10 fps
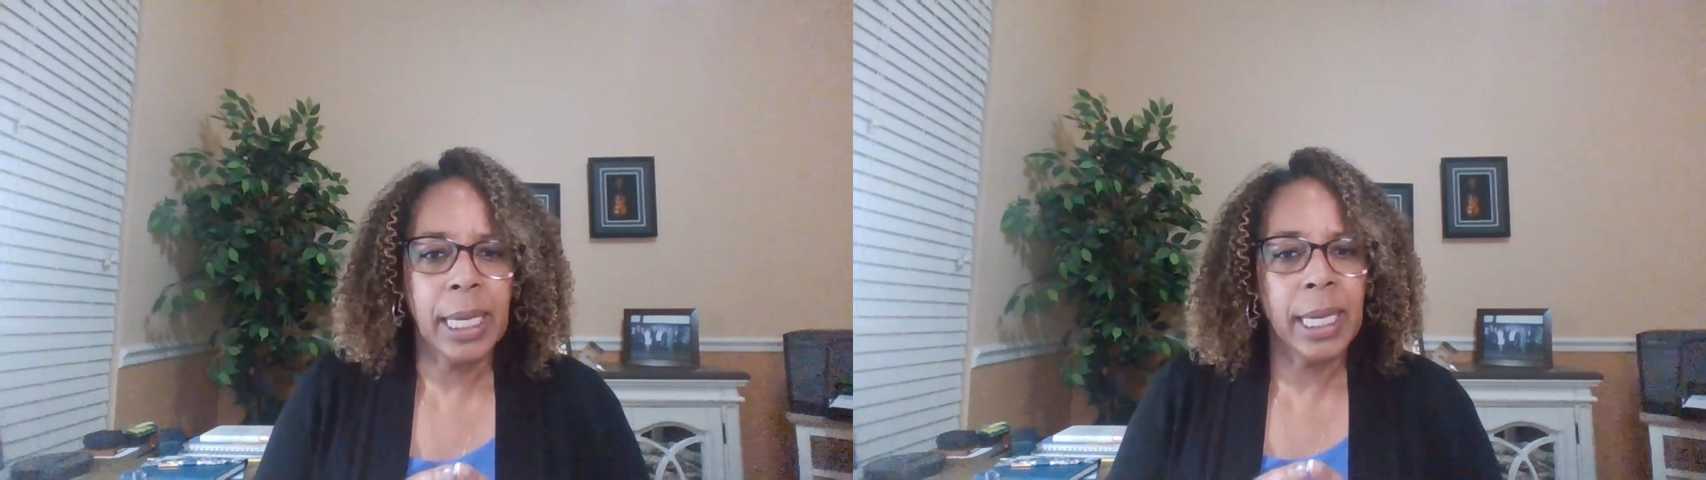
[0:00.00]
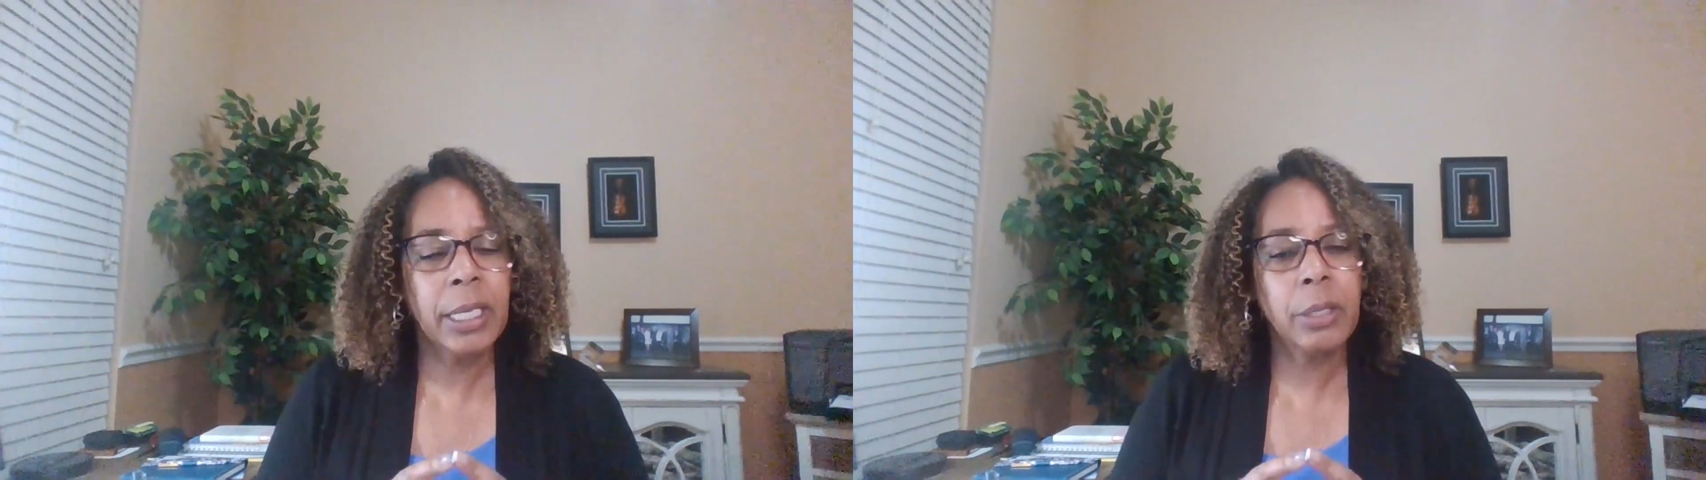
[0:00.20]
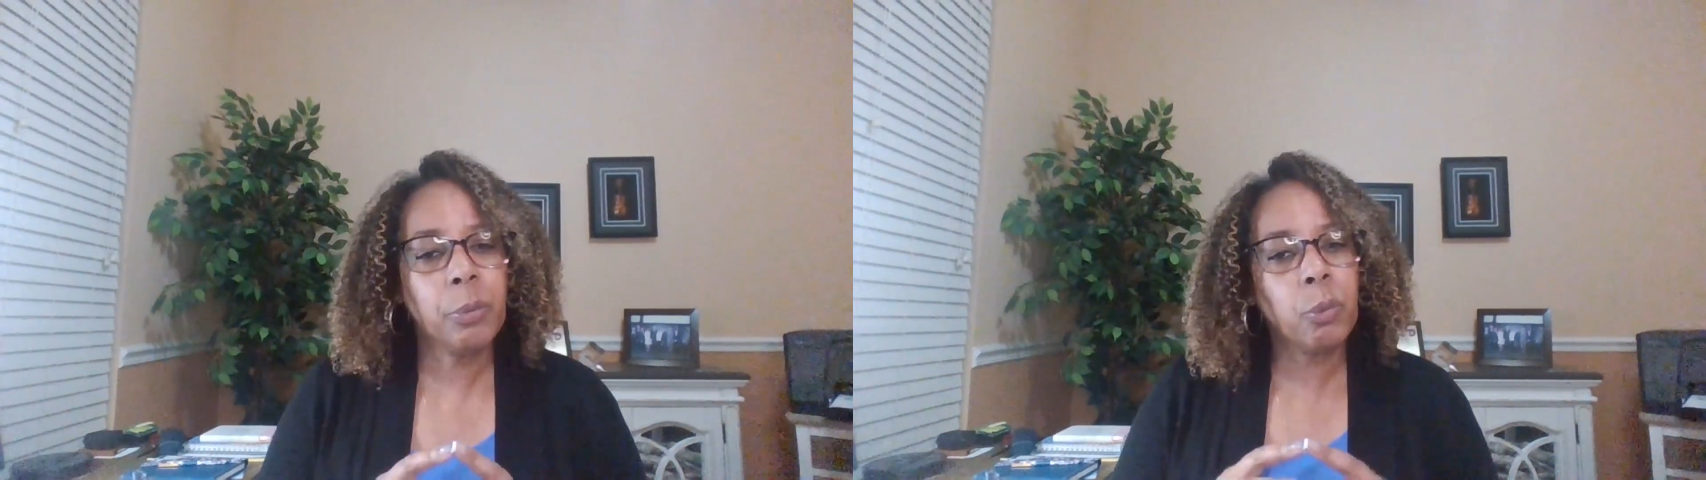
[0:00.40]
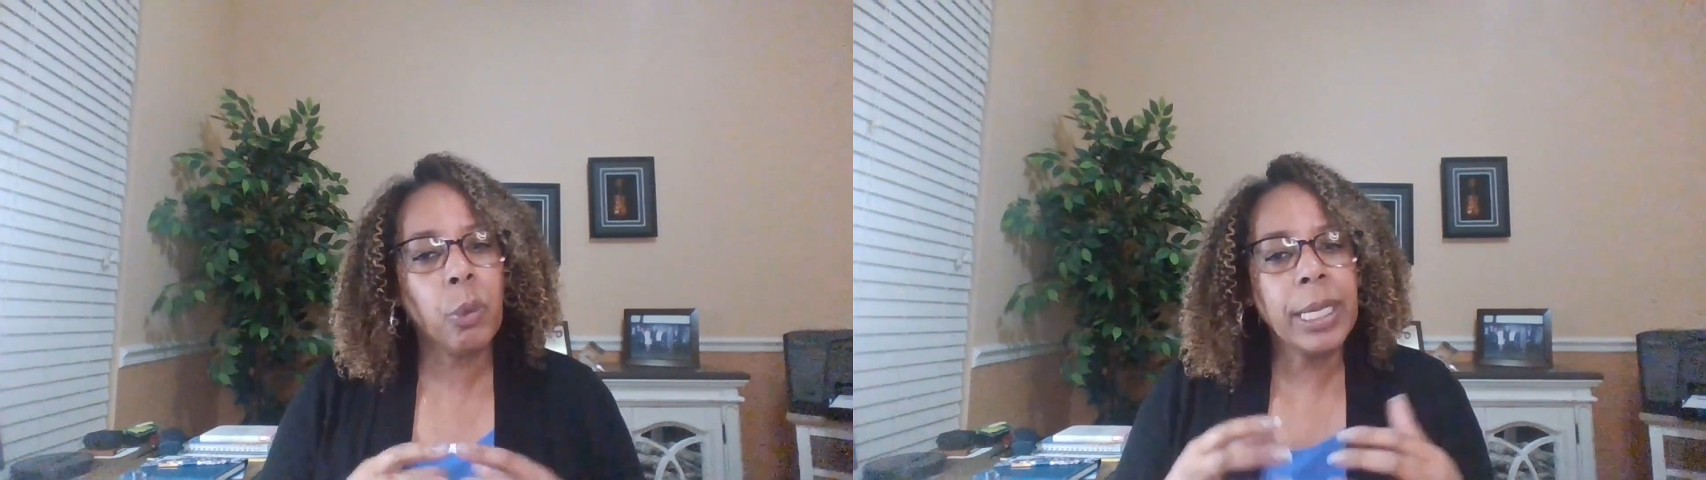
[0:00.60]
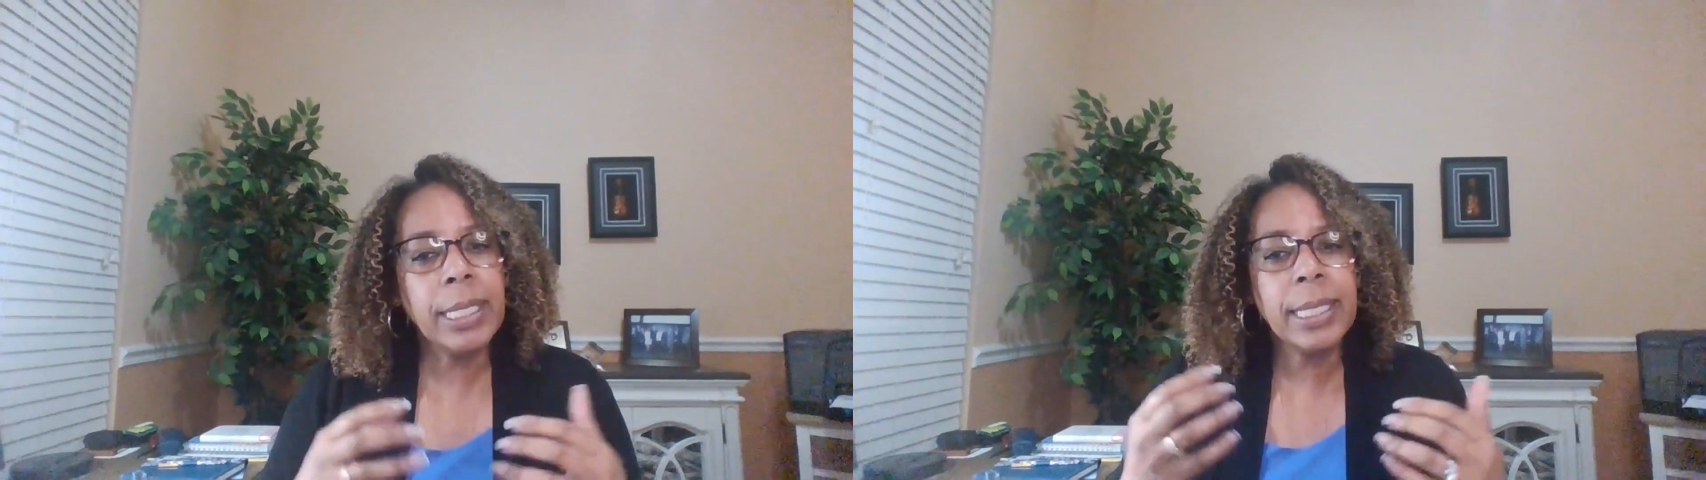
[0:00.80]
He's
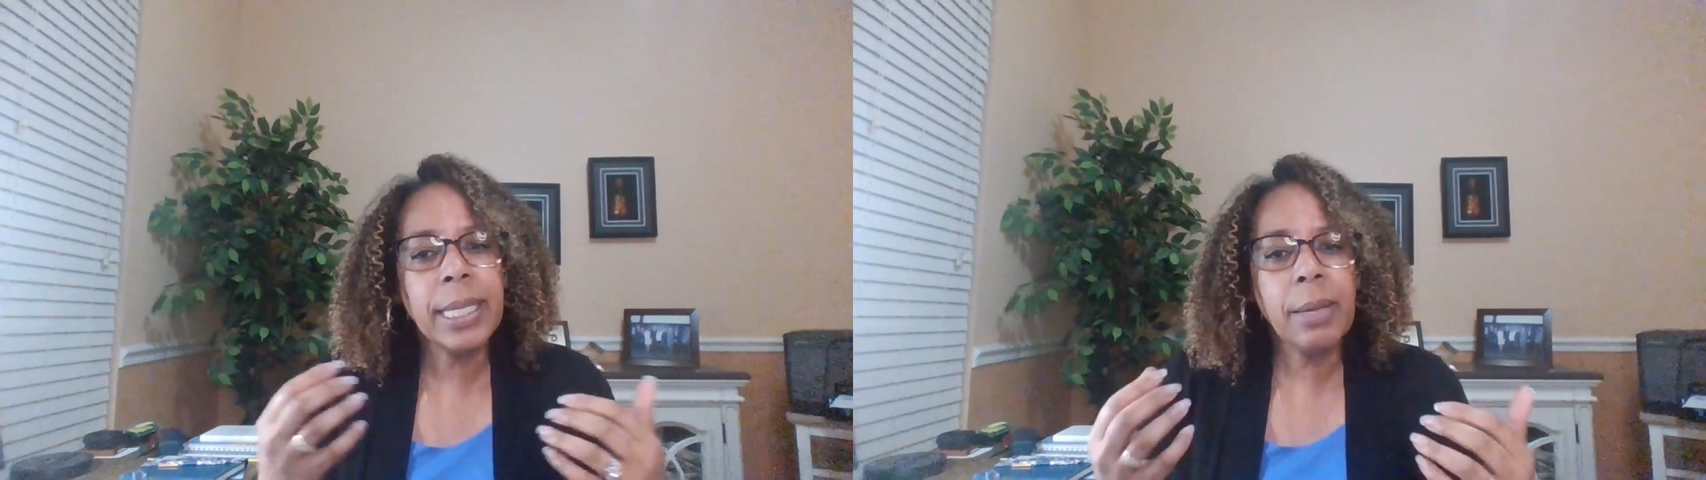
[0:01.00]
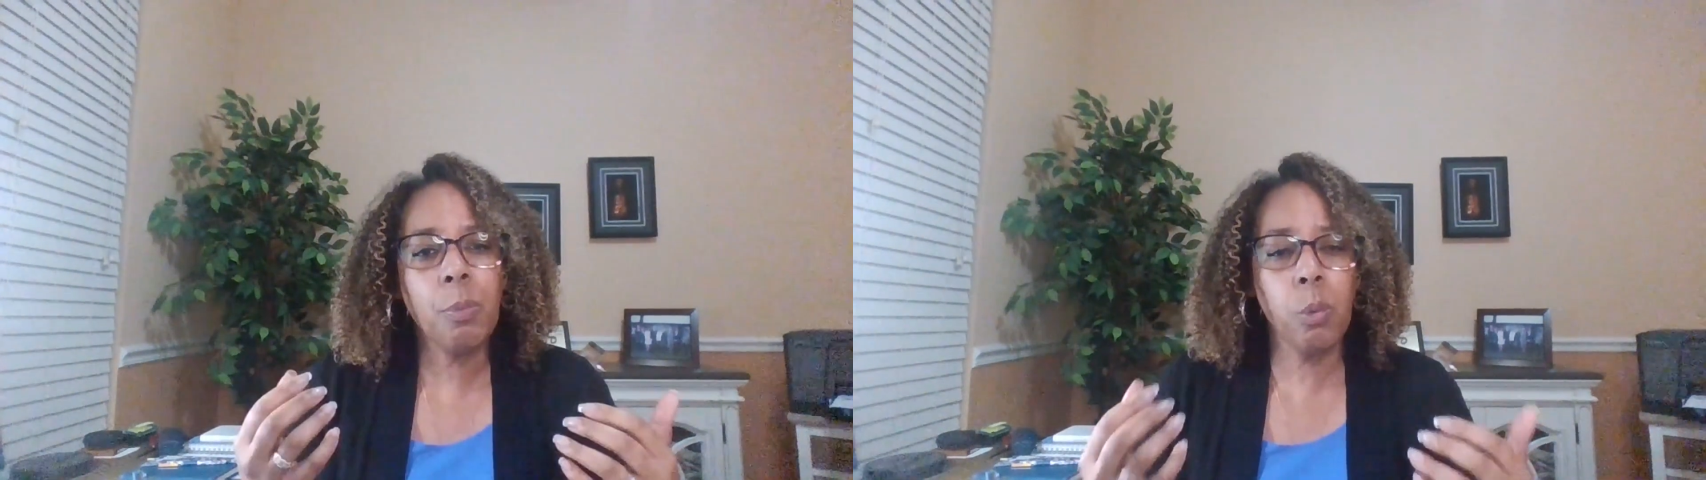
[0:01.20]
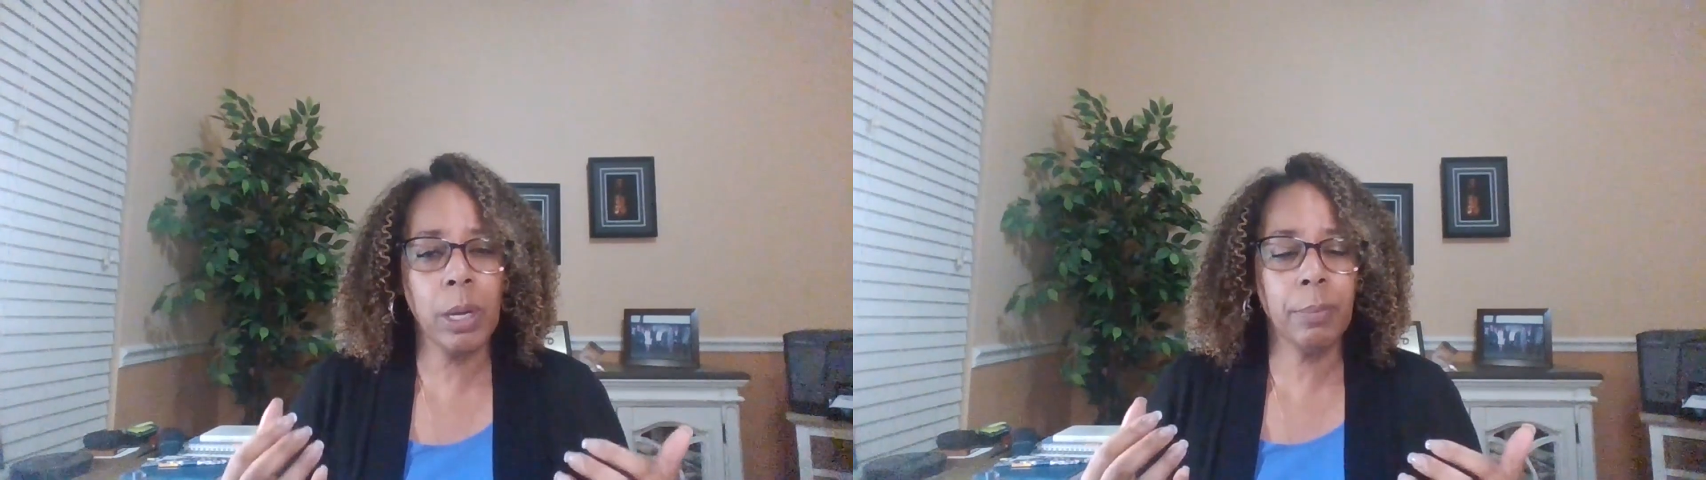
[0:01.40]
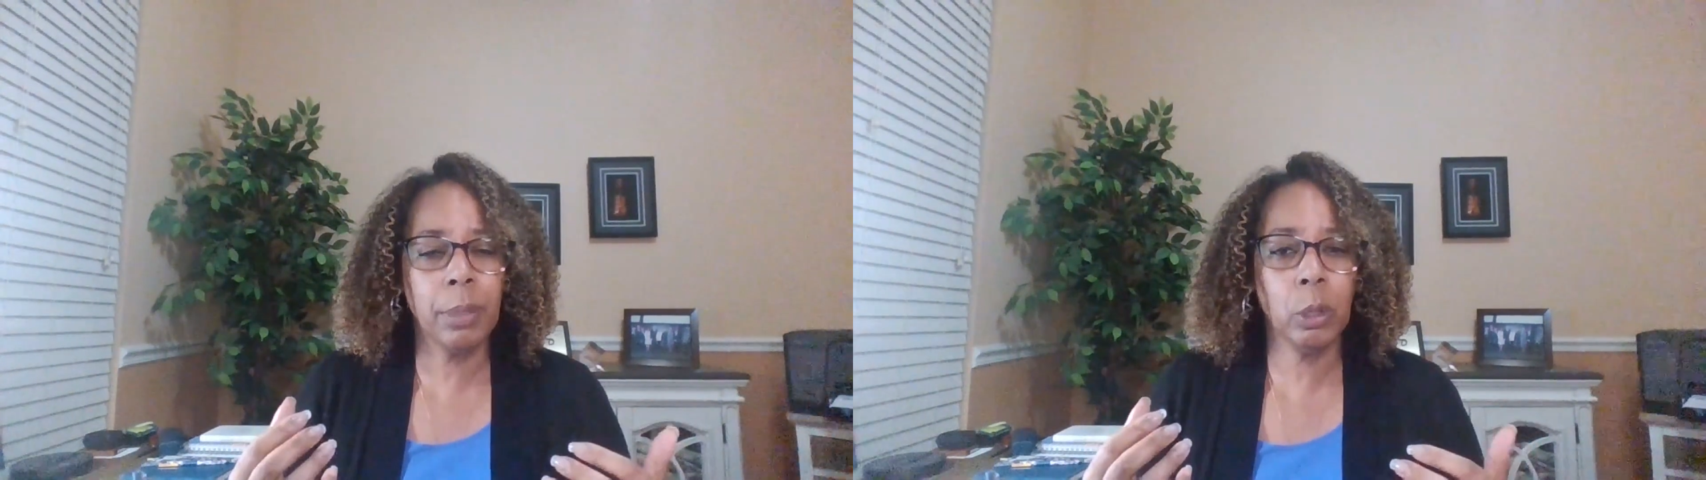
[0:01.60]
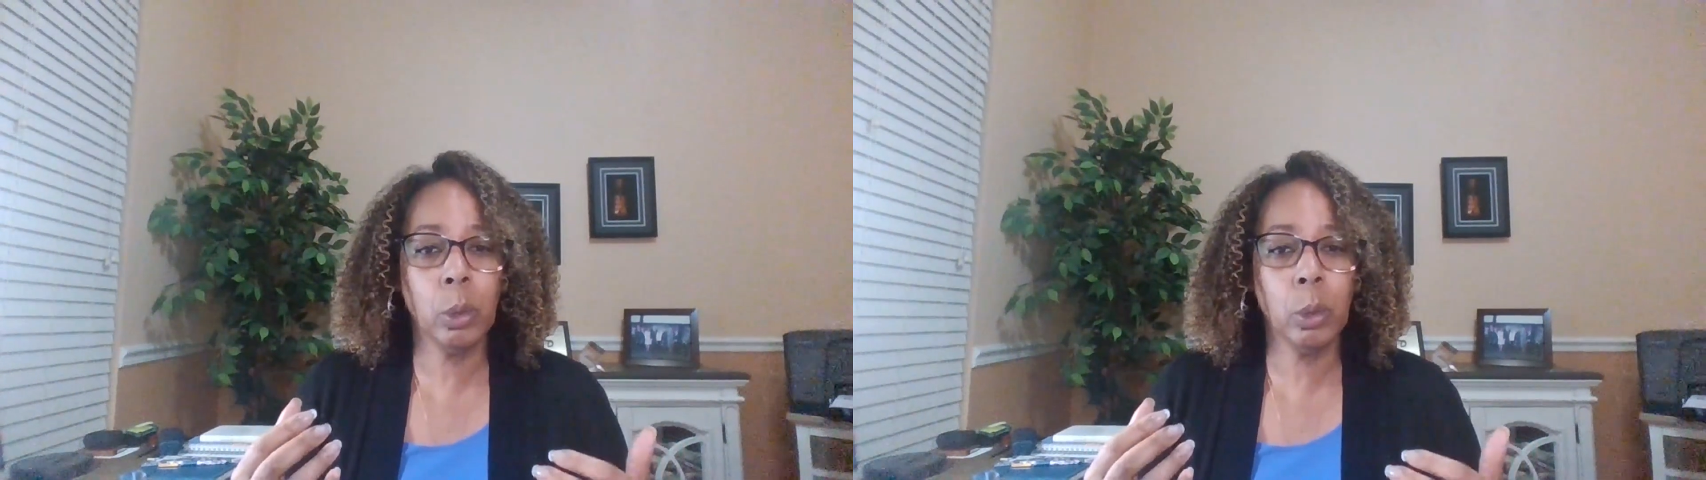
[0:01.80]
raising up women